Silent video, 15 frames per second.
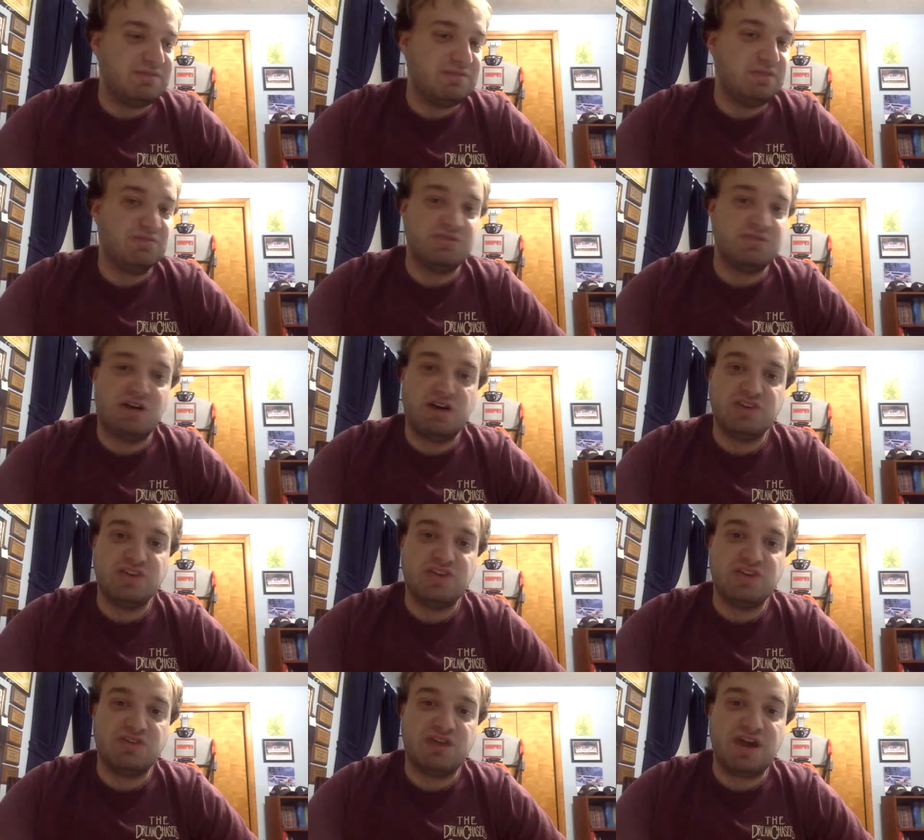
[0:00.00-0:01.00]
We, of course, we
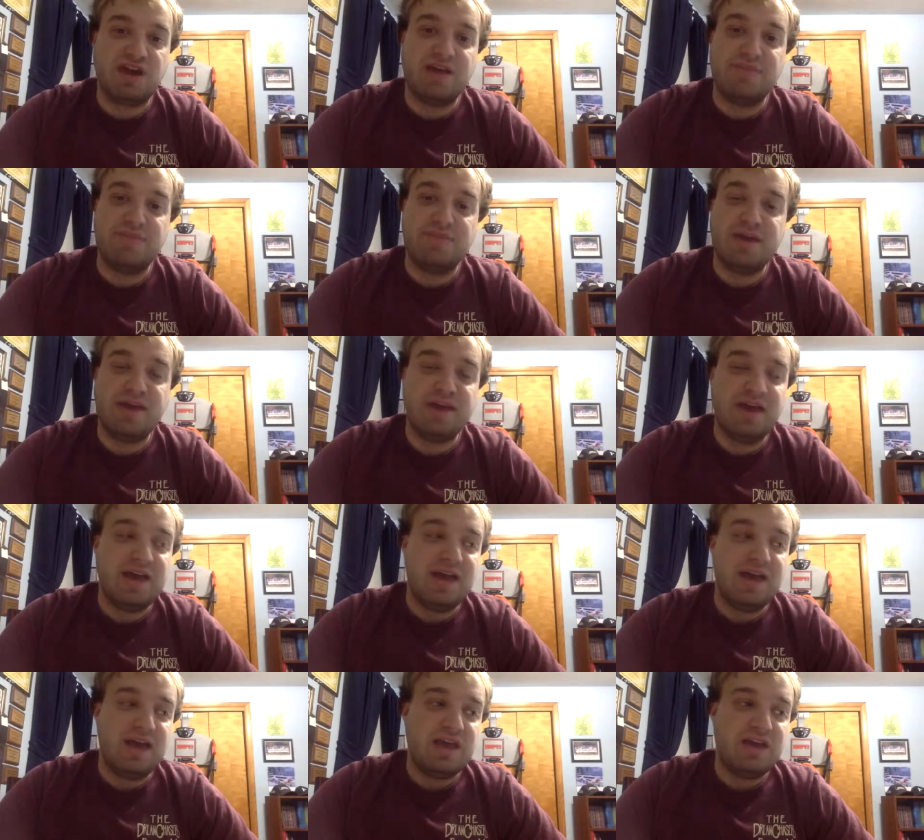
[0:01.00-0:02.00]
also got a big,
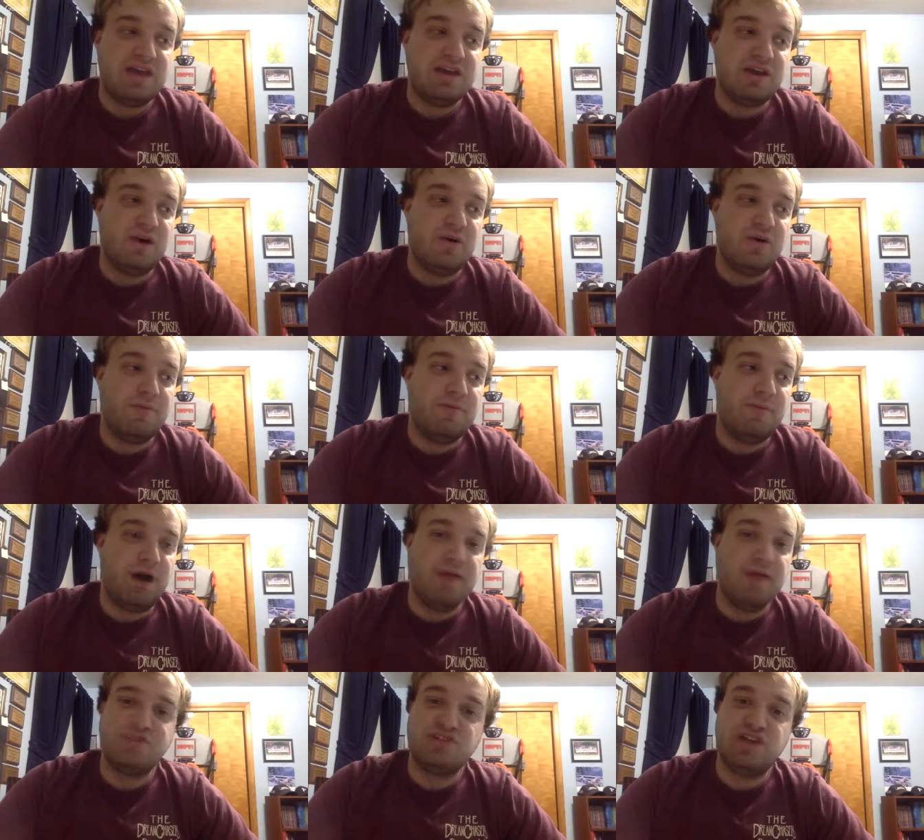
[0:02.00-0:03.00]
you know,
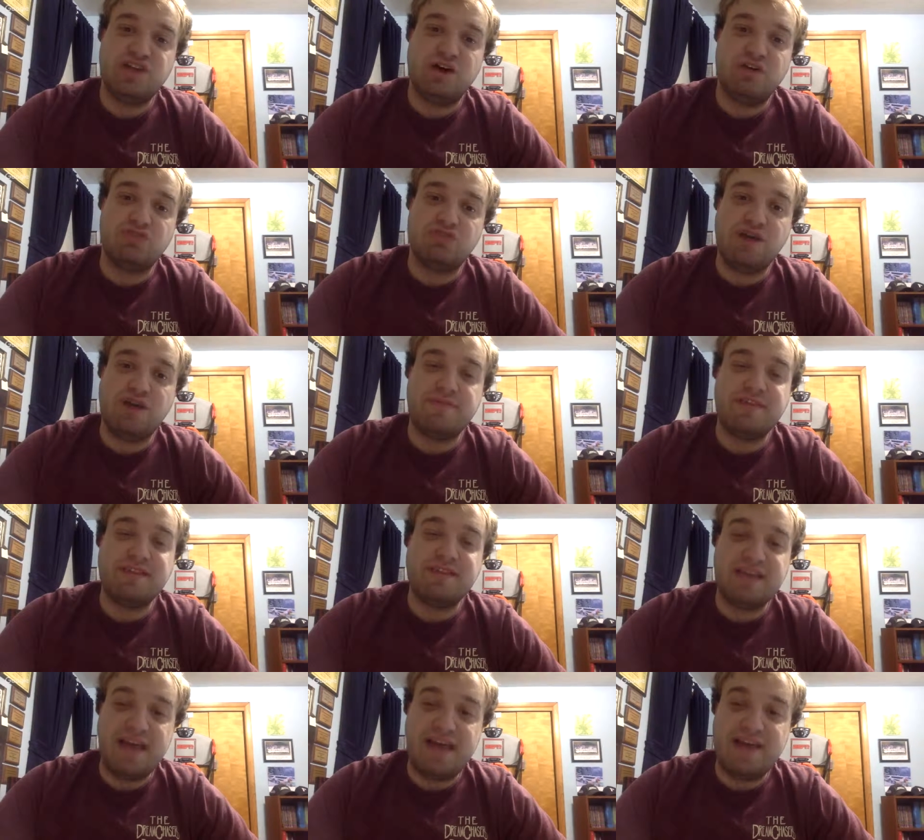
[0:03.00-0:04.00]
bombshell dropped at
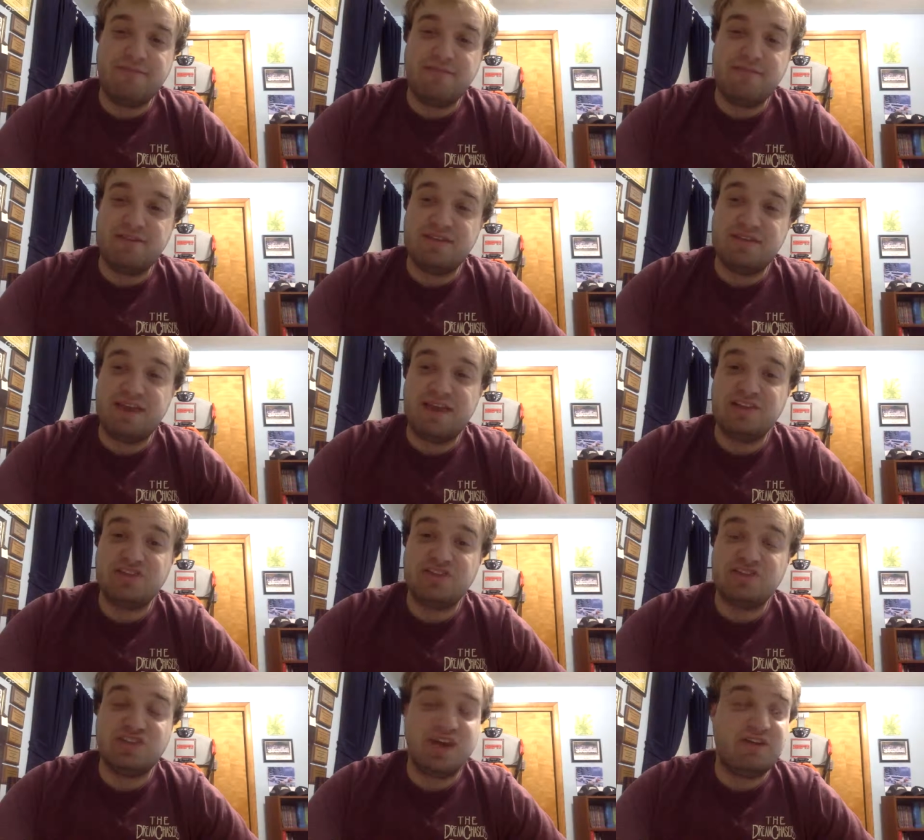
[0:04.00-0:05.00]
the end with a
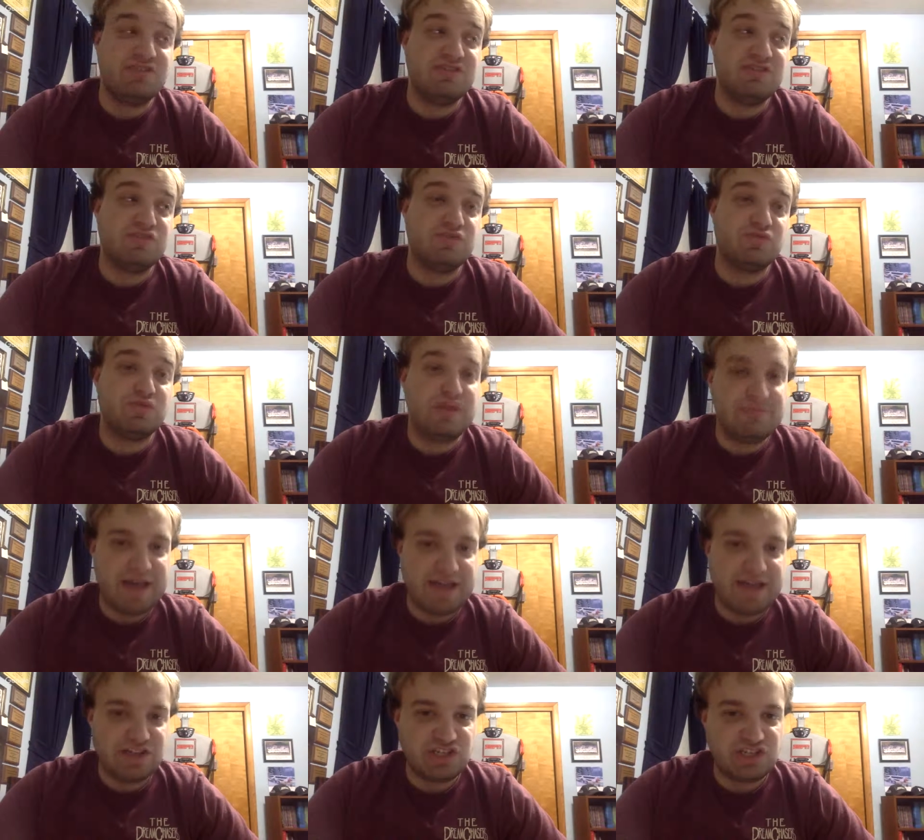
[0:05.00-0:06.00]
challenge
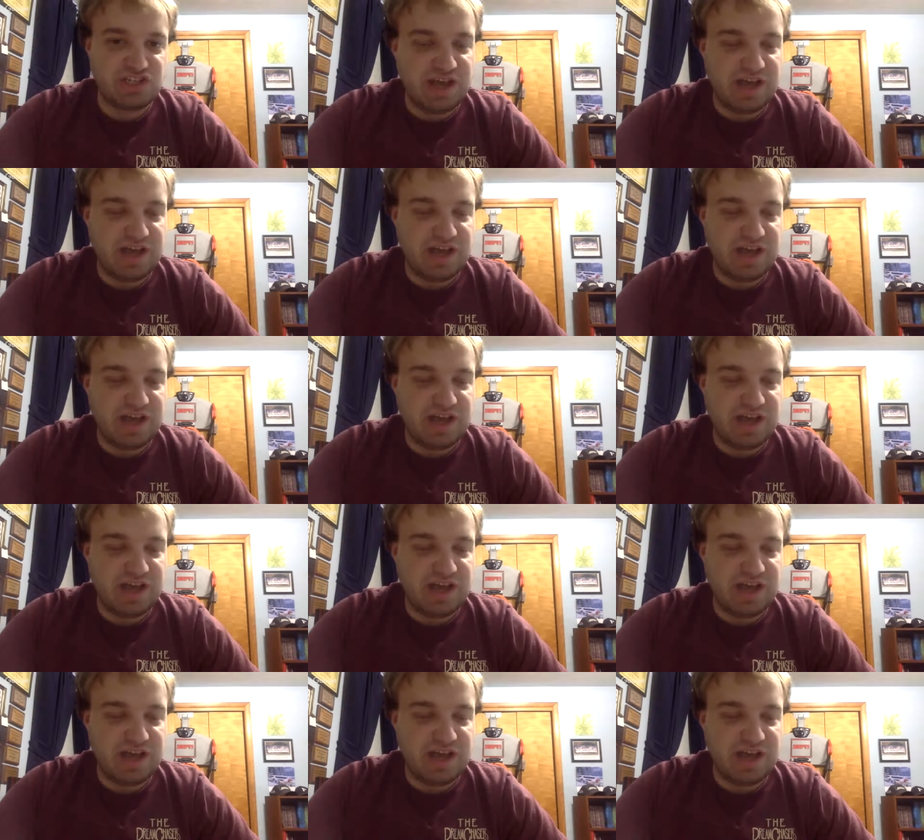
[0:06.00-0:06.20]
rematch,